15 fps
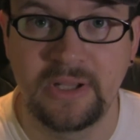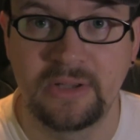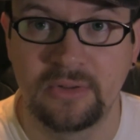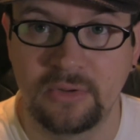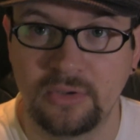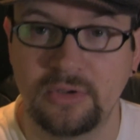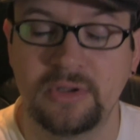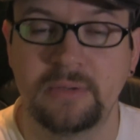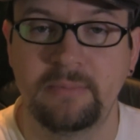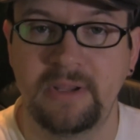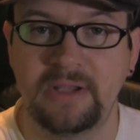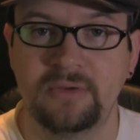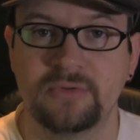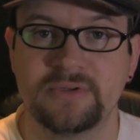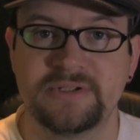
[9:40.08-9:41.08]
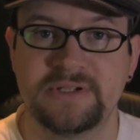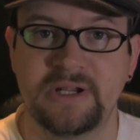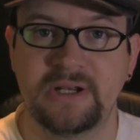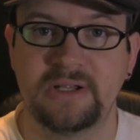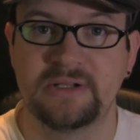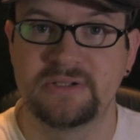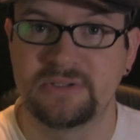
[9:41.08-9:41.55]
and learn the manual
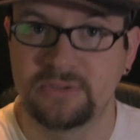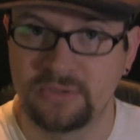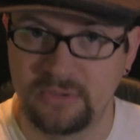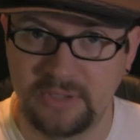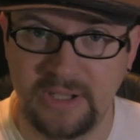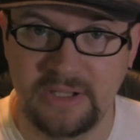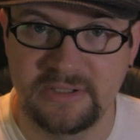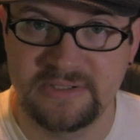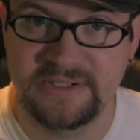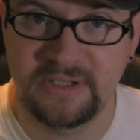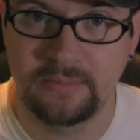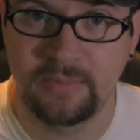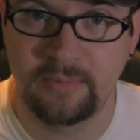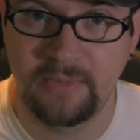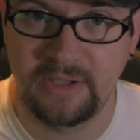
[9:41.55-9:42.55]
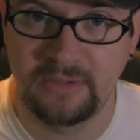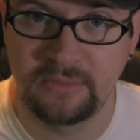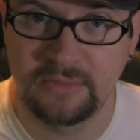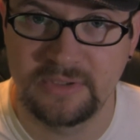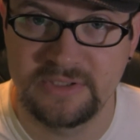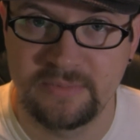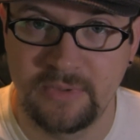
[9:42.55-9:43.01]
settings, learn how to set up a
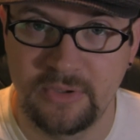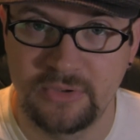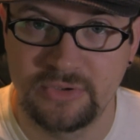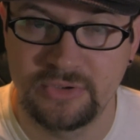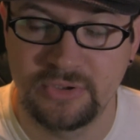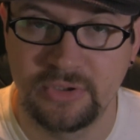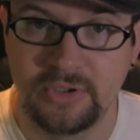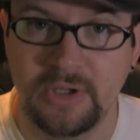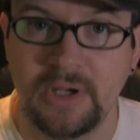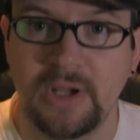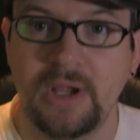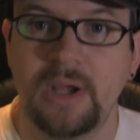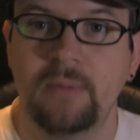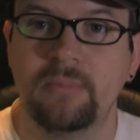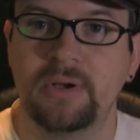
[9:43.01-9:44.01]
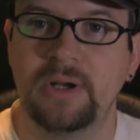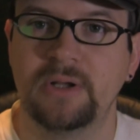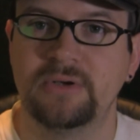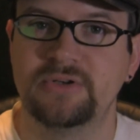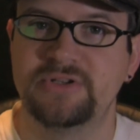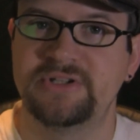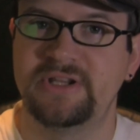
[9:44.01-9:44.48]
manual exposure, but
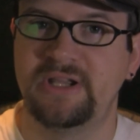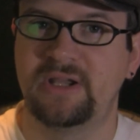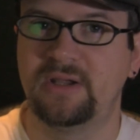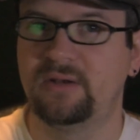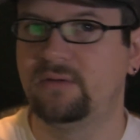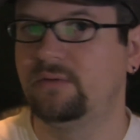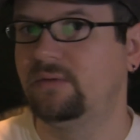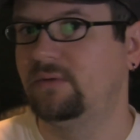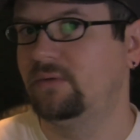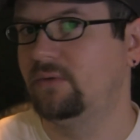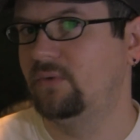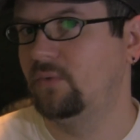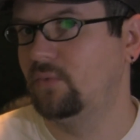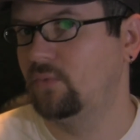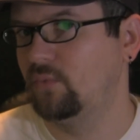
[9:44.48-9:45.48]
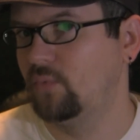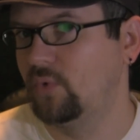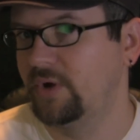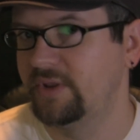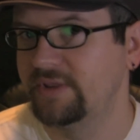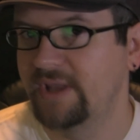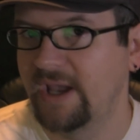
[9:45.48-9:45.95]
understand
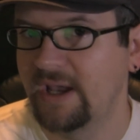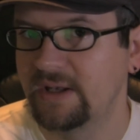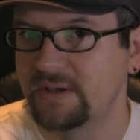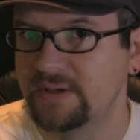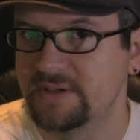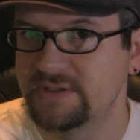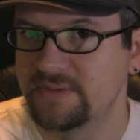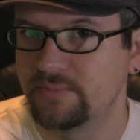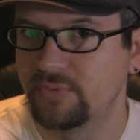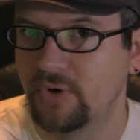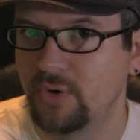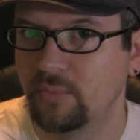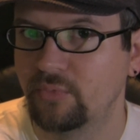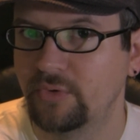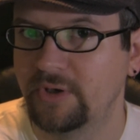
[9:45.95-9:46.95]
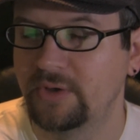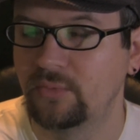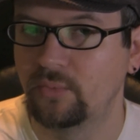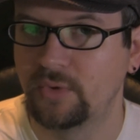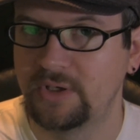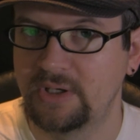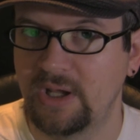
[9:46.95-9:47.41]
when that is appropriate
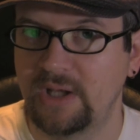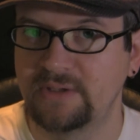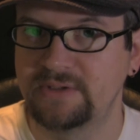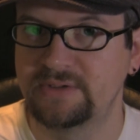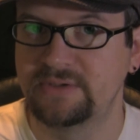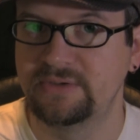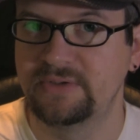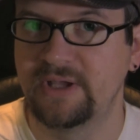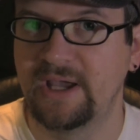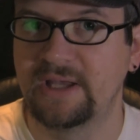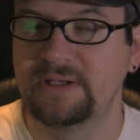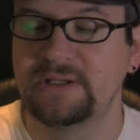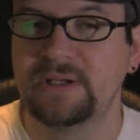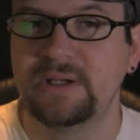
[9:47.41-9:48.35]
and when not to do that.